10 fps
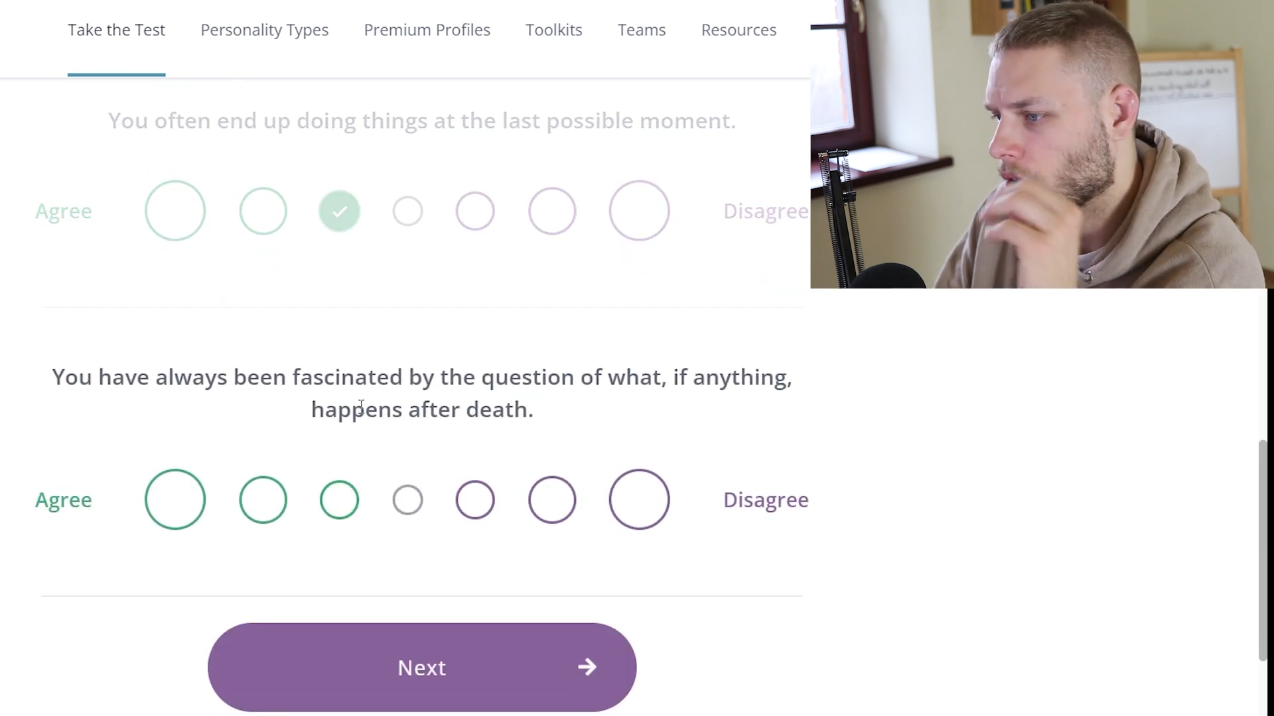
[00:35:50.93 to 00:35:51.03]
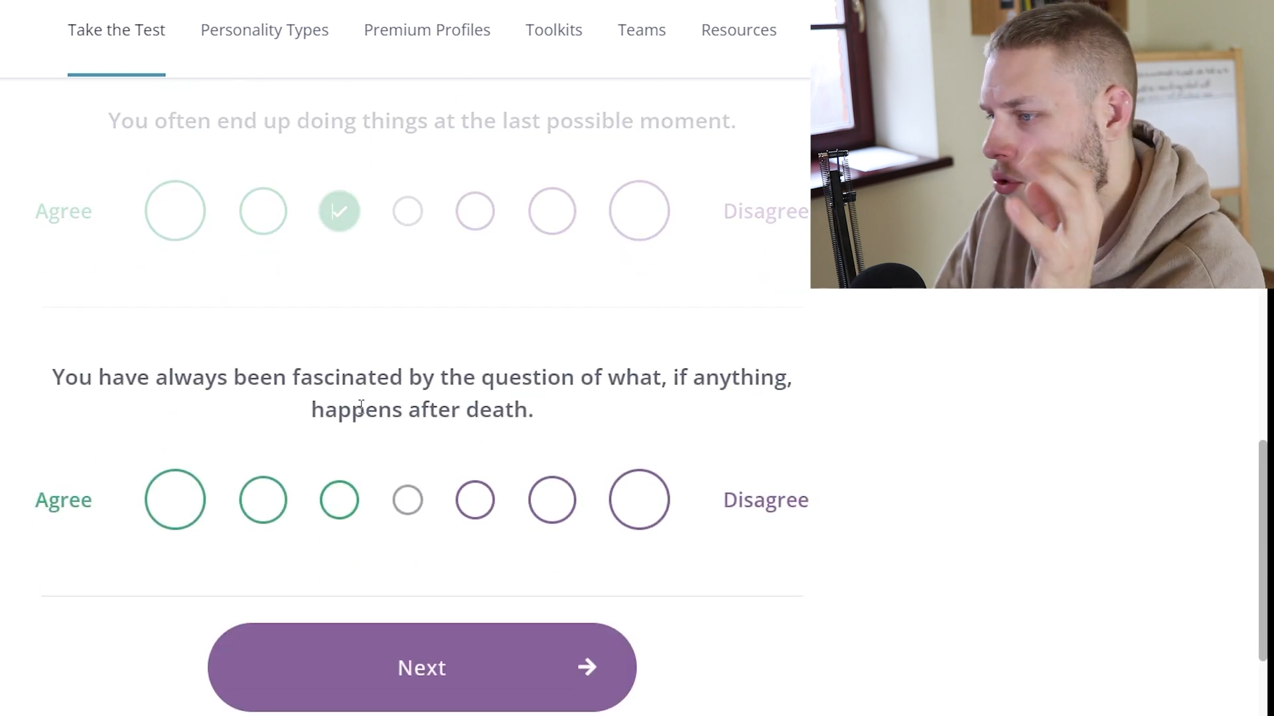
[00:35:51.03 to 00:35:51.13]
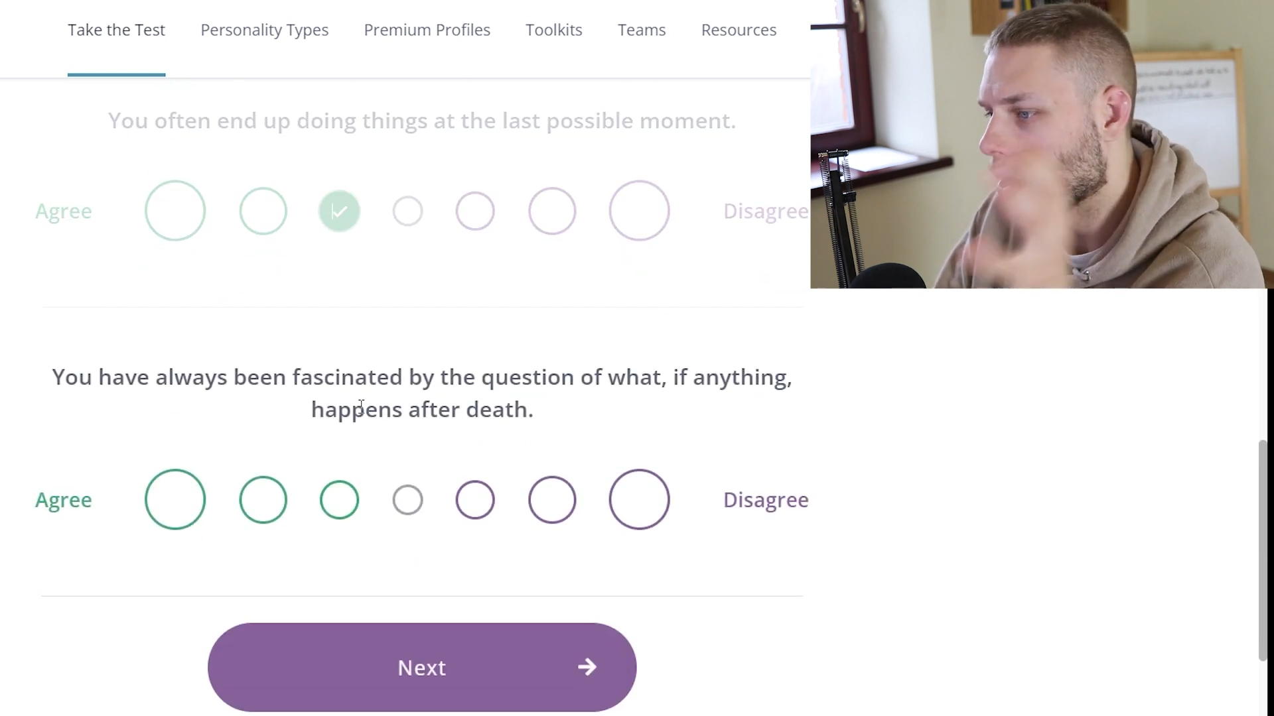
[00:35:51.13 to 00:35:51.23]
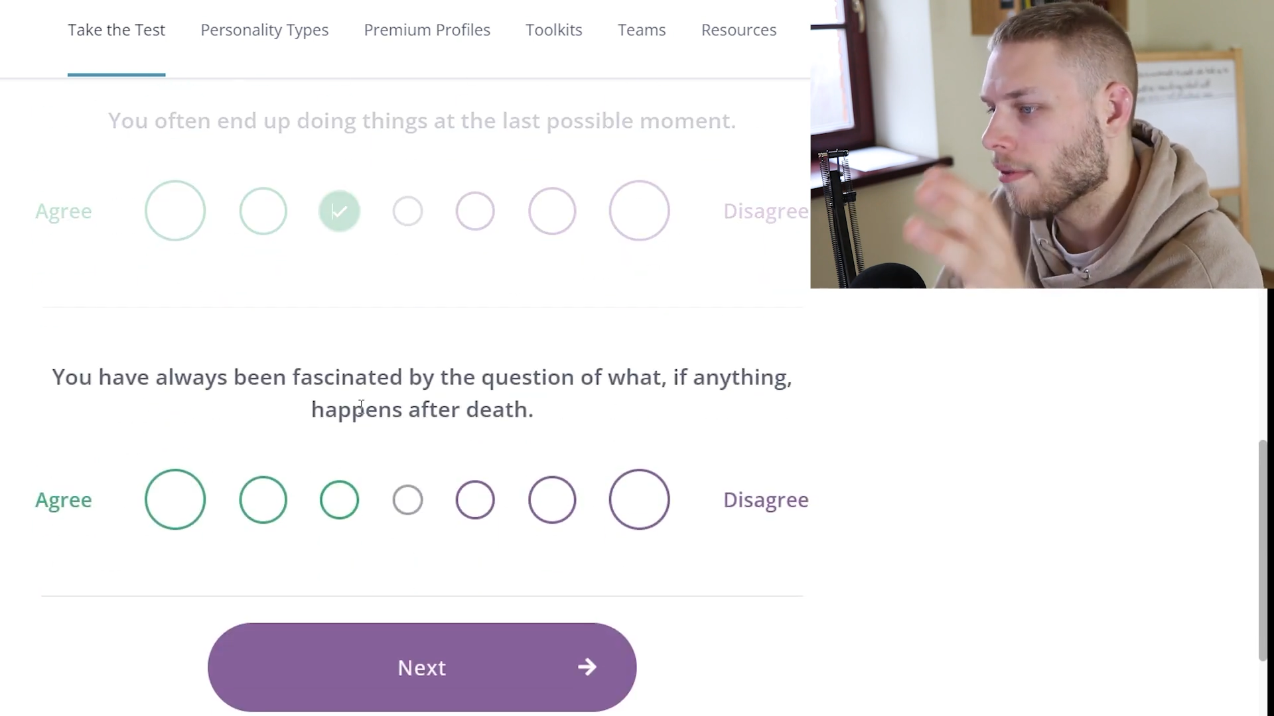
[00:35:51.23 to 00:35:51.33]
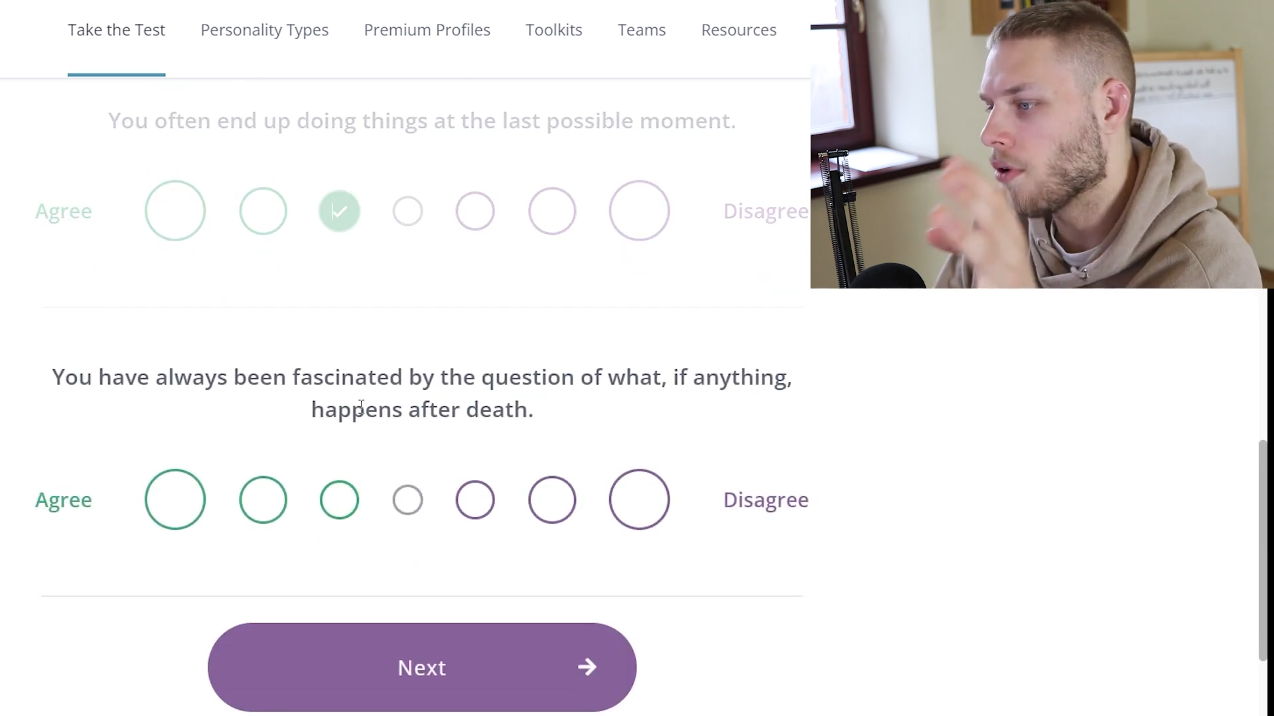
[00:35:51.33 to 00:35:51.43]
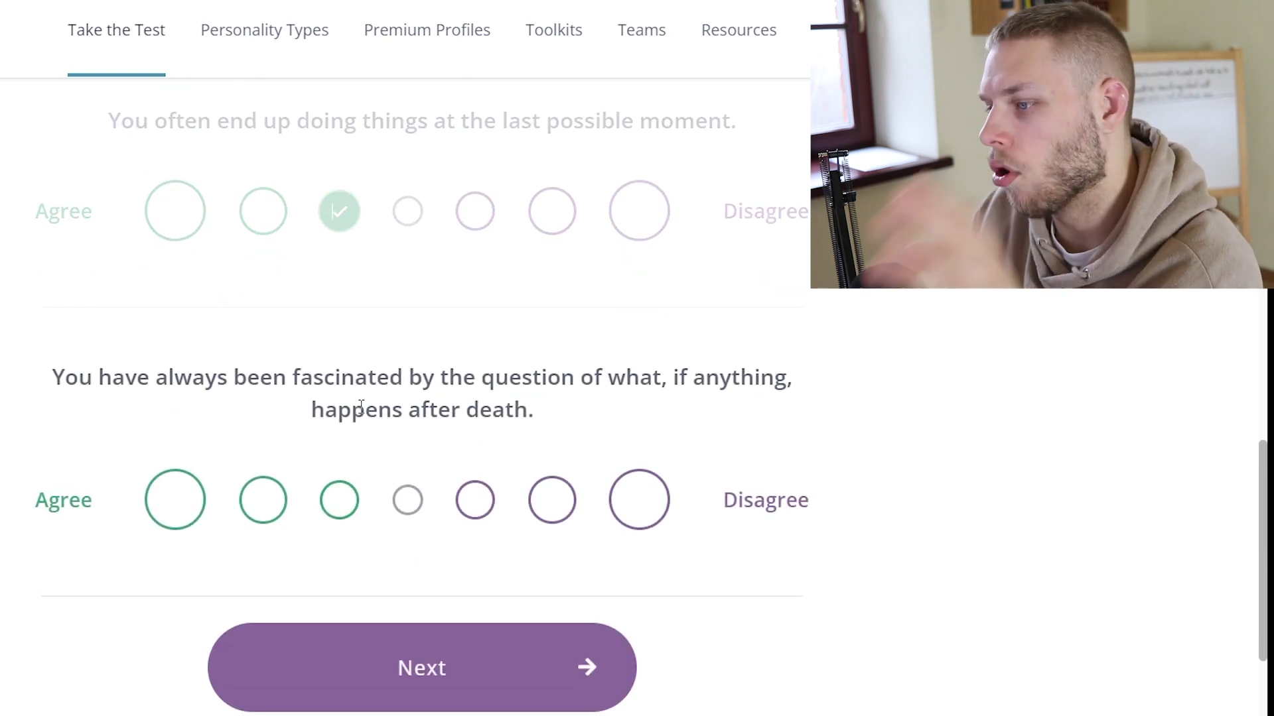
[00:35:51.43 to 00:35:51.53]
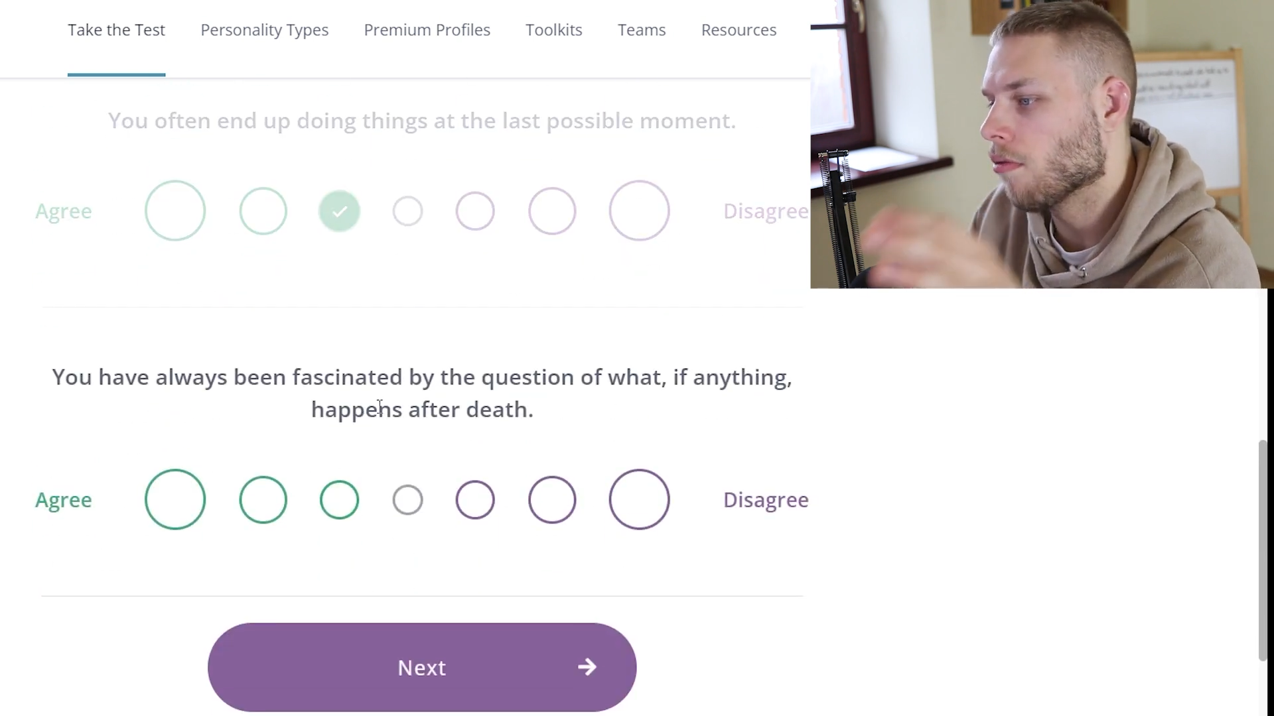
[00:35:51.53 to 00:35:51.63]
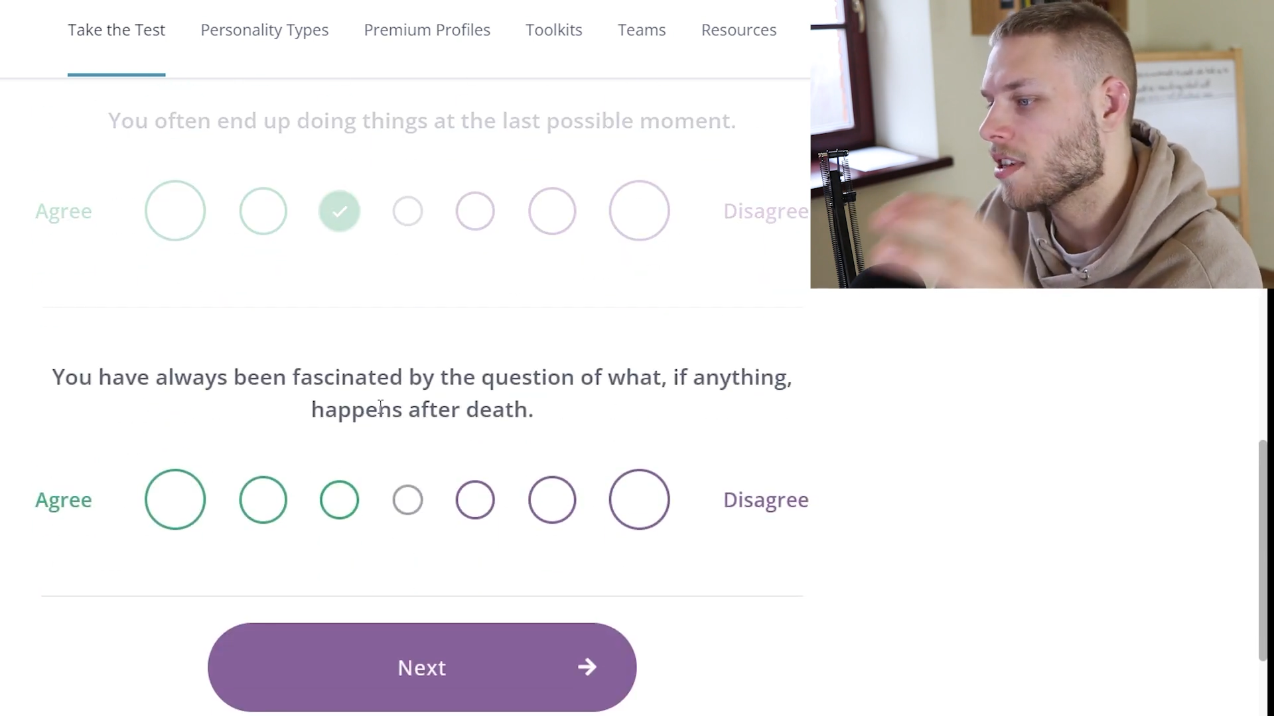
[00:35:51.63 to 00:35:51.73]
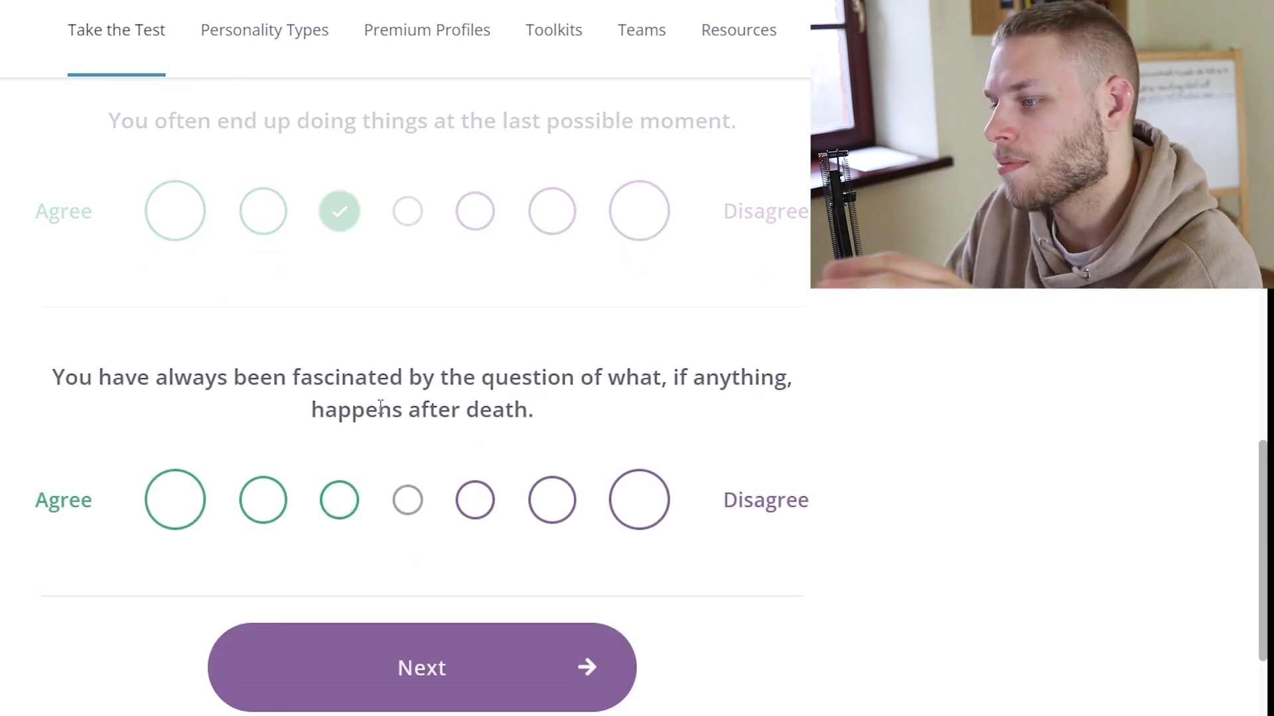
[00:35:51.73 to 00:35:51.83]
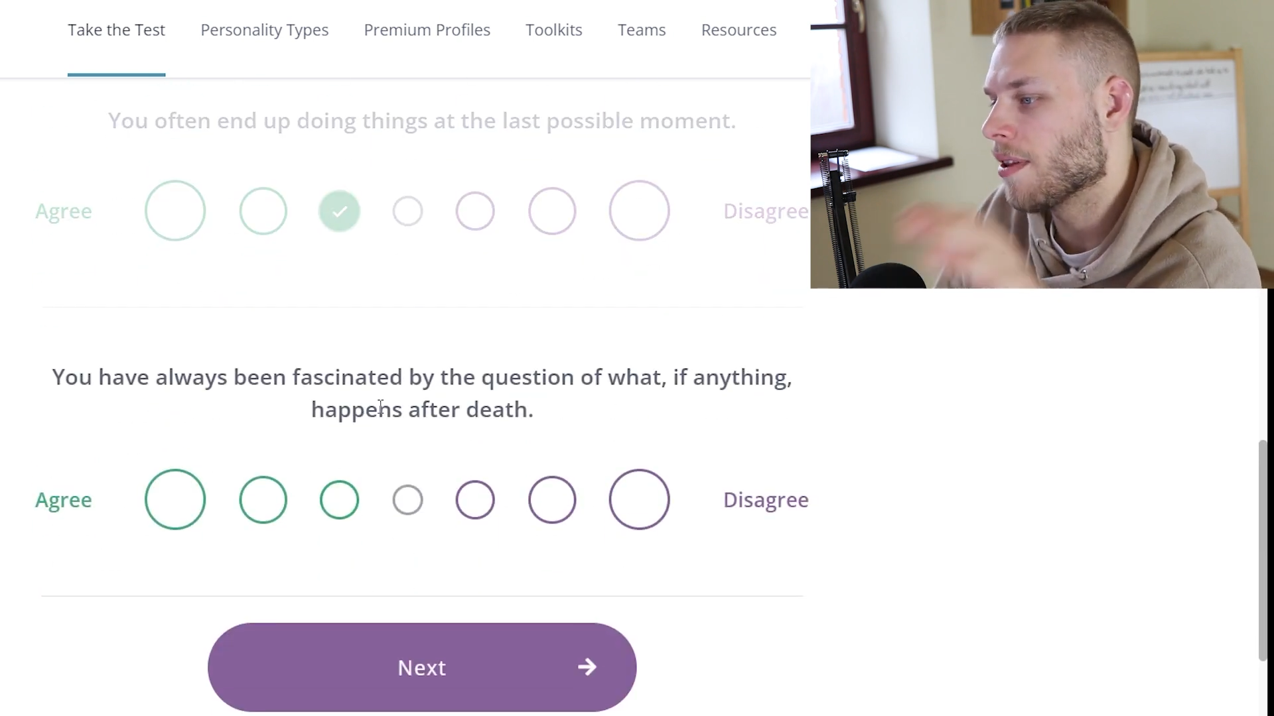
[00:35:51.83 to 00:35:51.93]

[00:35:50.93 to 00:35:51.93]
You have always